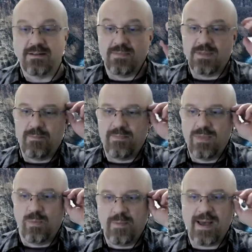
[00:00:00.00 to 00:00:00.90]
The
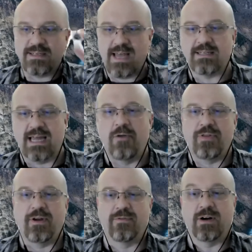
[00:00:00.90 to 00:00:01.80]
best test out
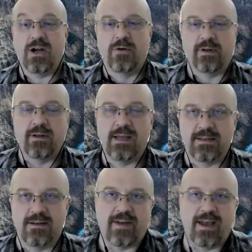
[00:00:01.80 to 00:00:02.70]
there for COVID is
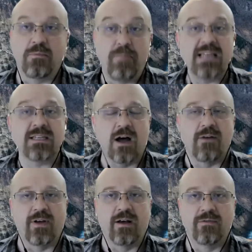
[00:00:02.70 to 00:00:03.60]
in fact based
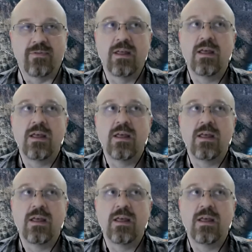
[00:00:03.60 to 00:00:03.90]
off of